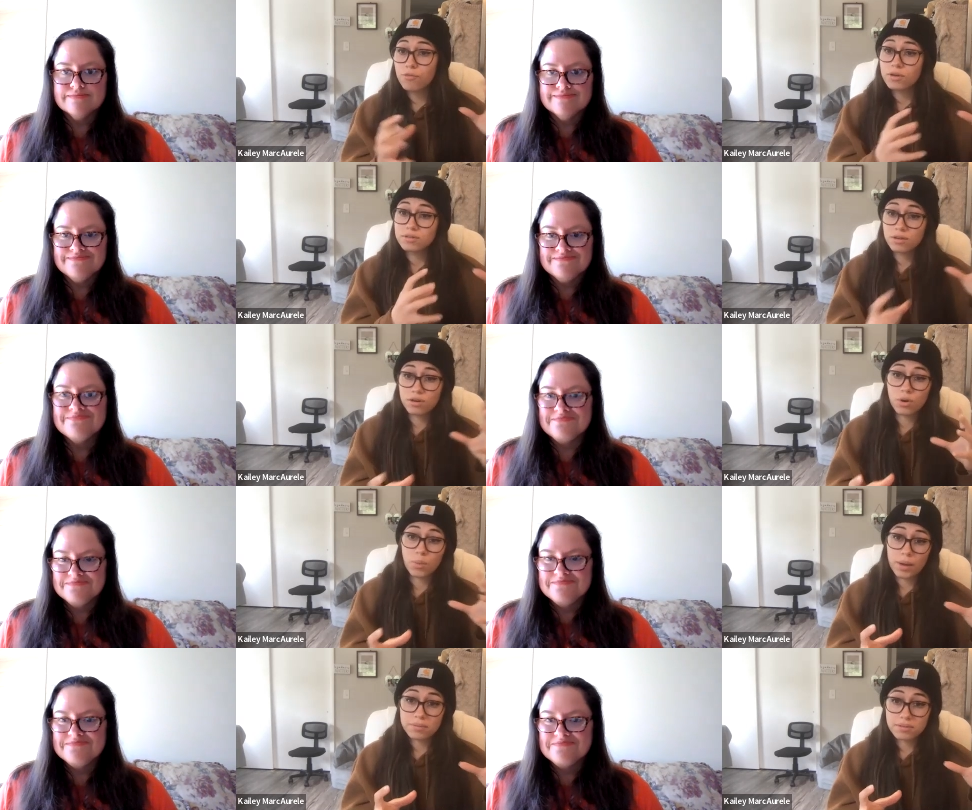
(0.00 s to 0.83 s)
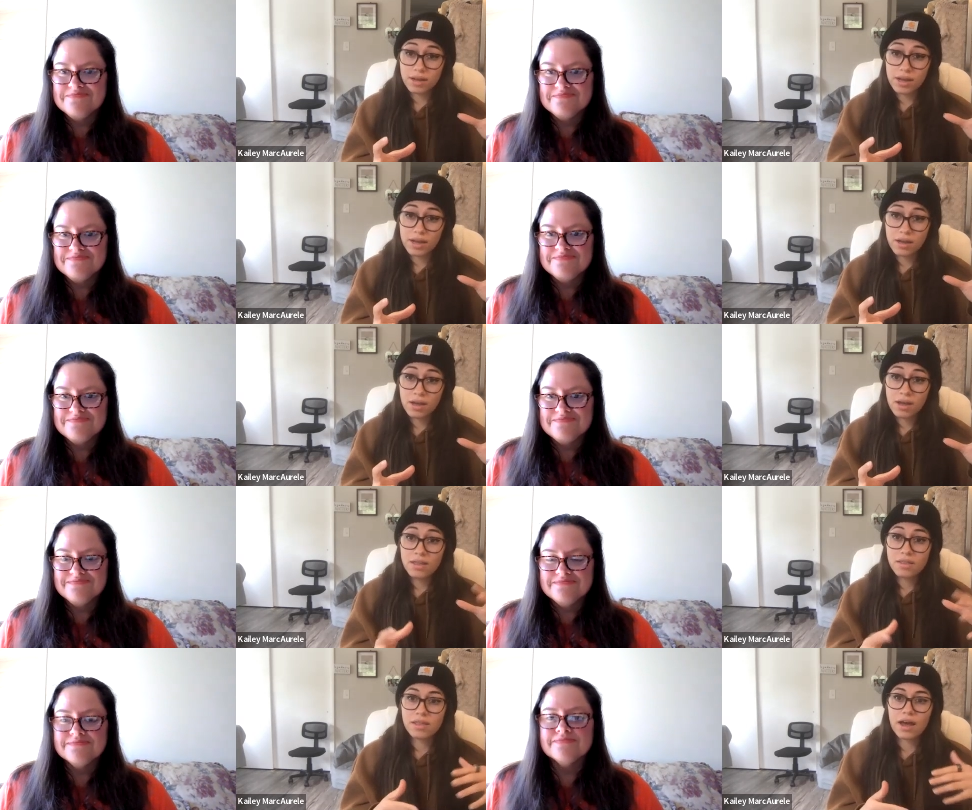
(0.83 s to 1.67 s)
Speaker 1: what's on our website
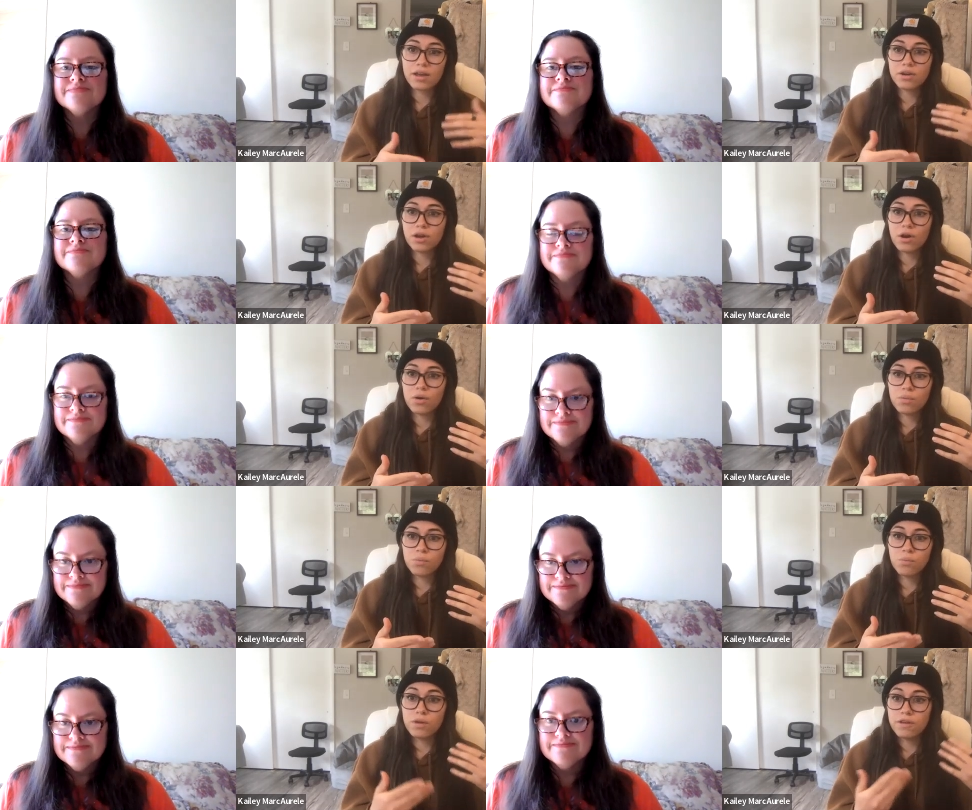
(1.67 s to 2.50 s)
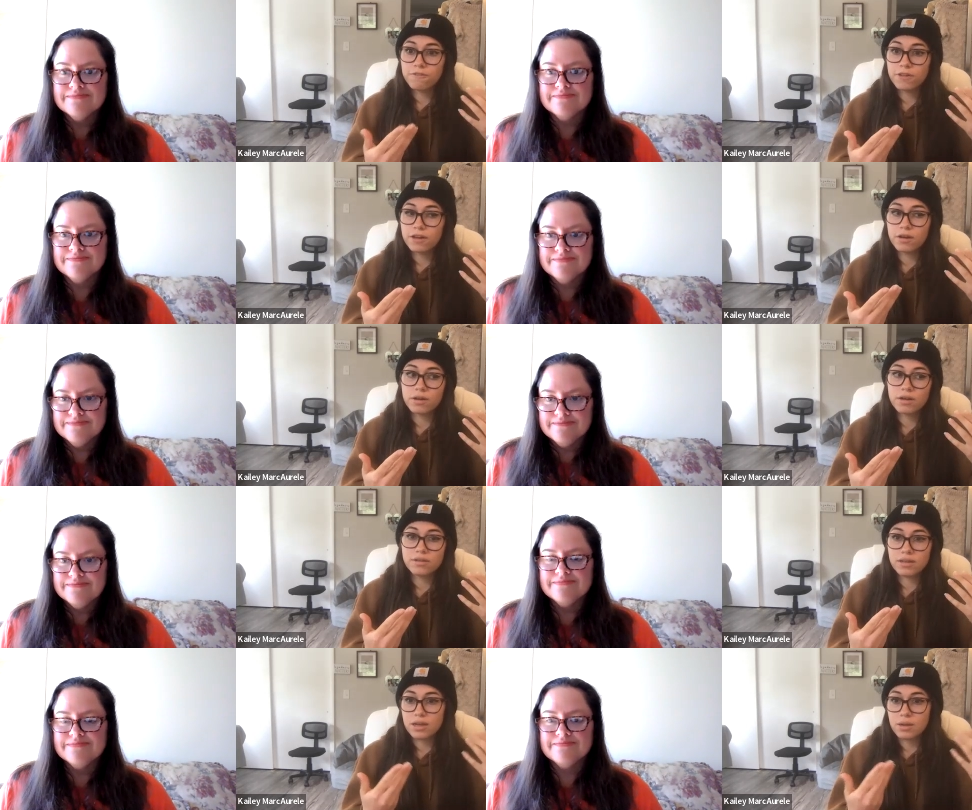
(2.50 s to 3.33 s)
that you know we feel
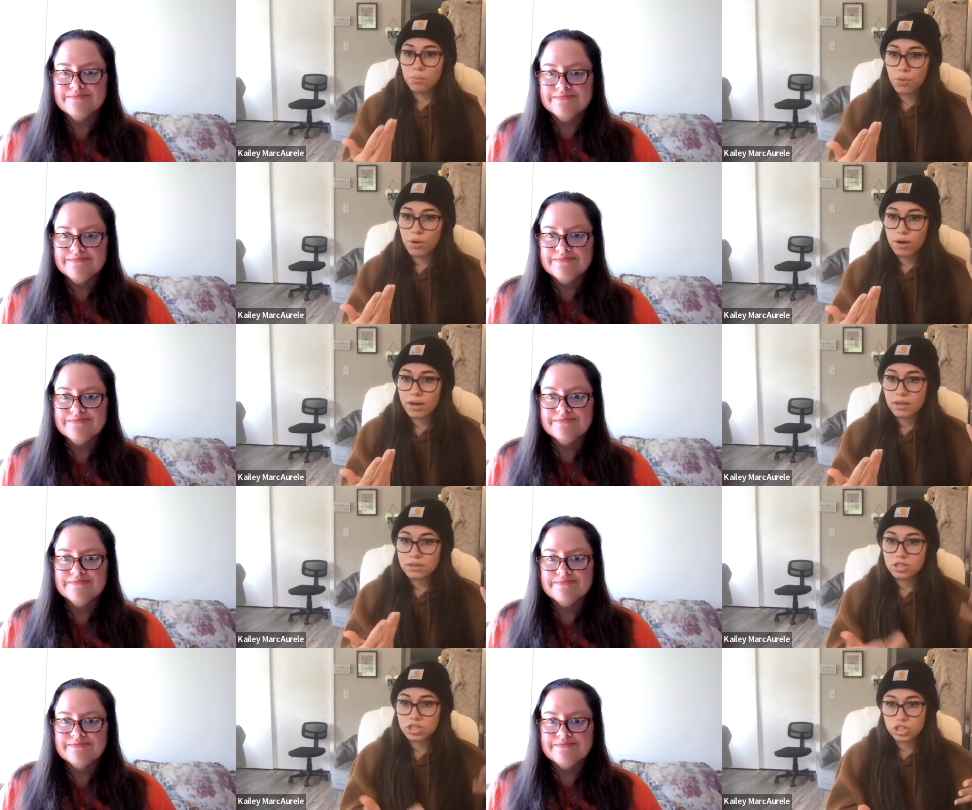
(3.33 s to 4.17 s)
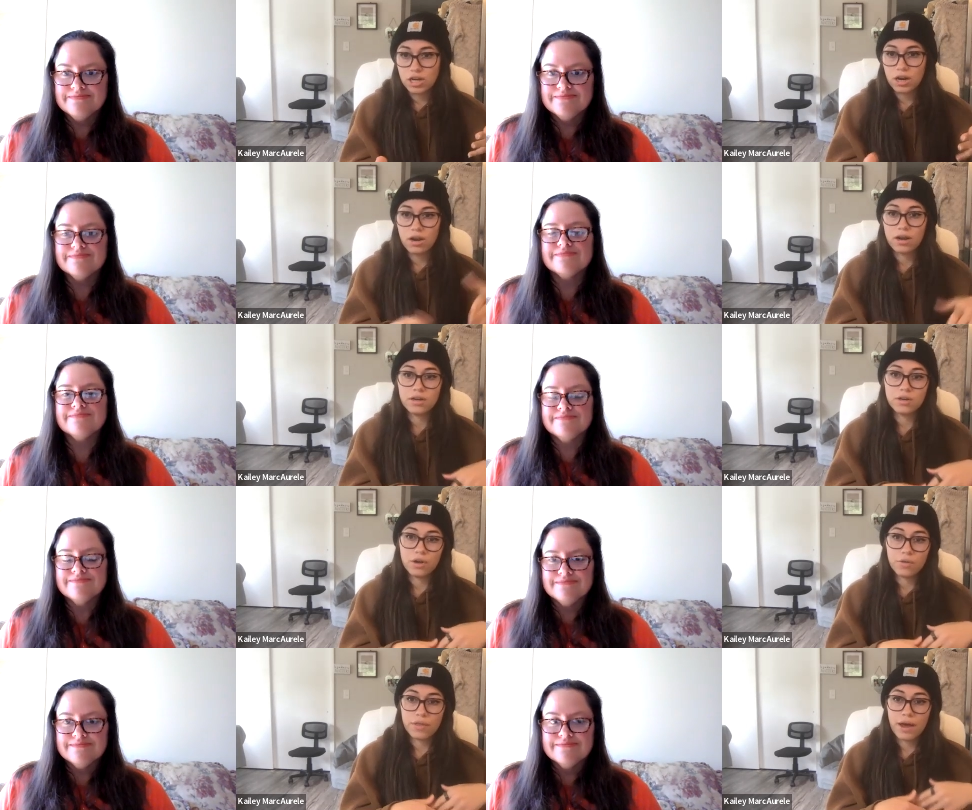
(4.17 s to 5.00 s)
is like important to share and you
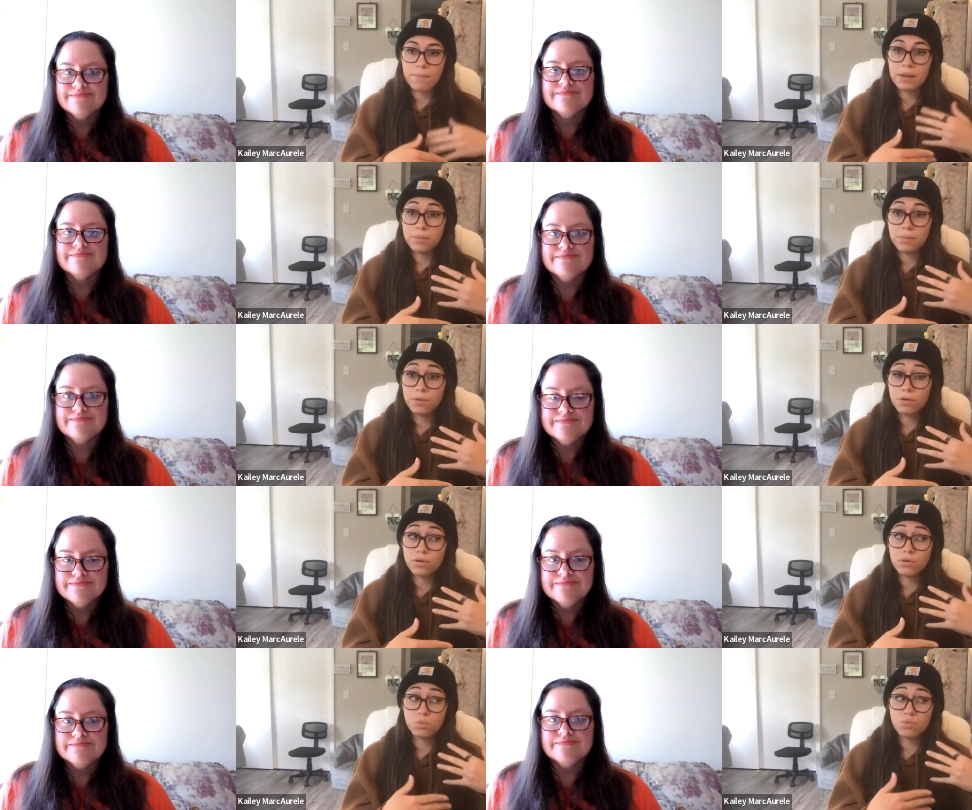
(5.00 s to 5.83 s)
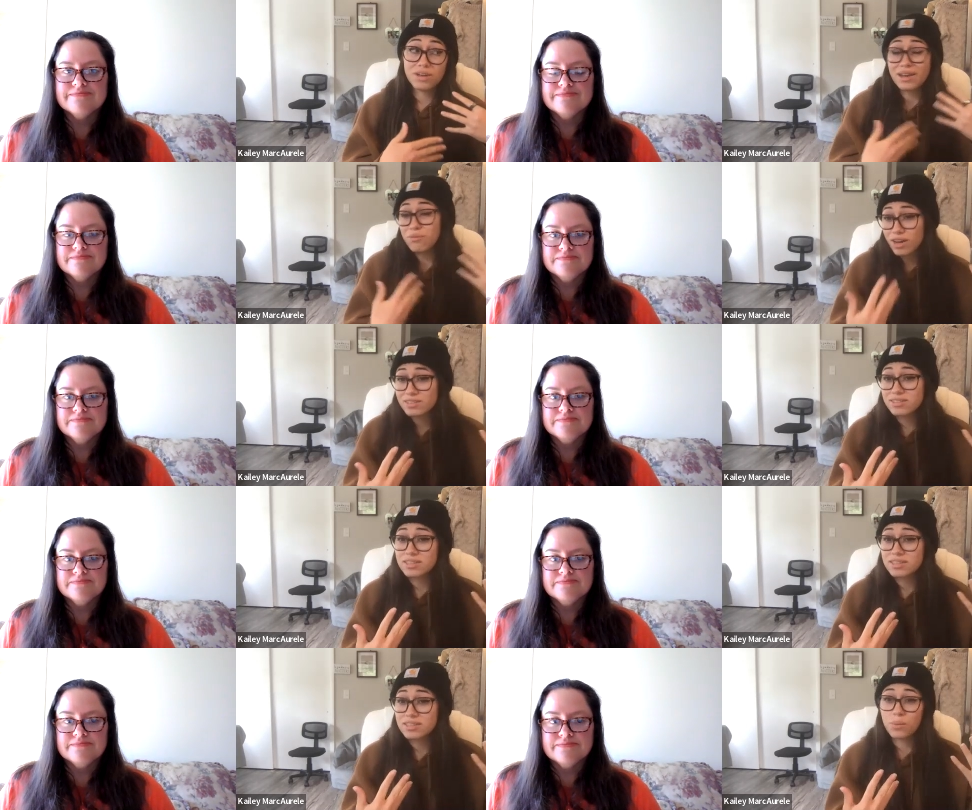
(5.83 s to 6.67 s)
know that people can
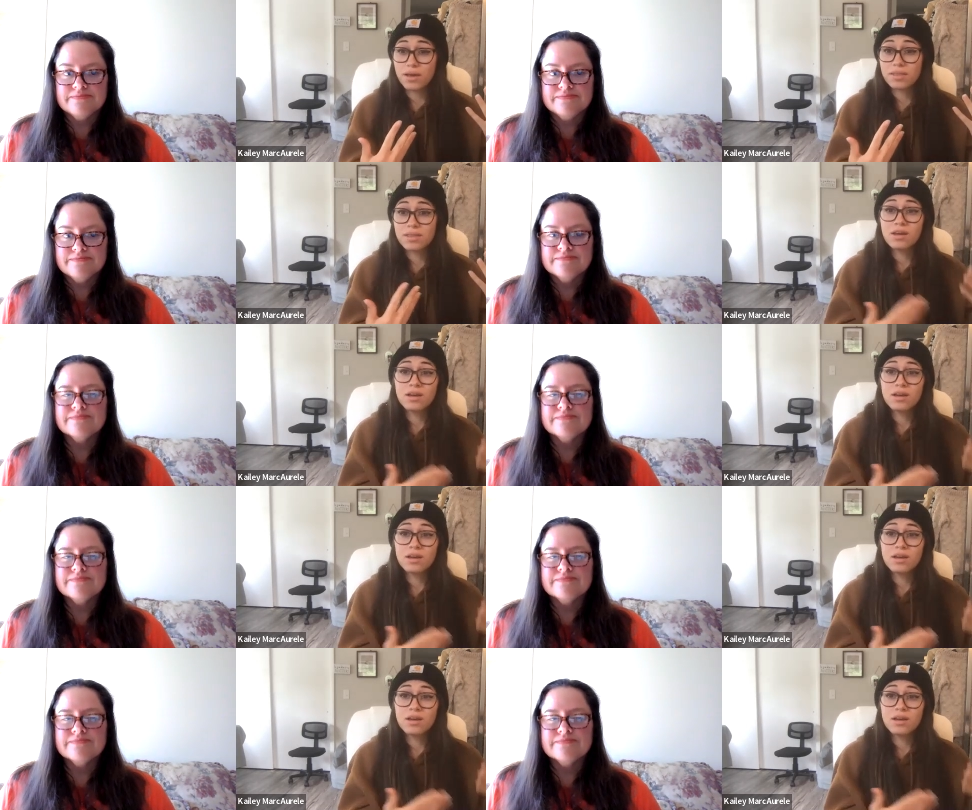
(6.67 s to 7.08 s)
resonate with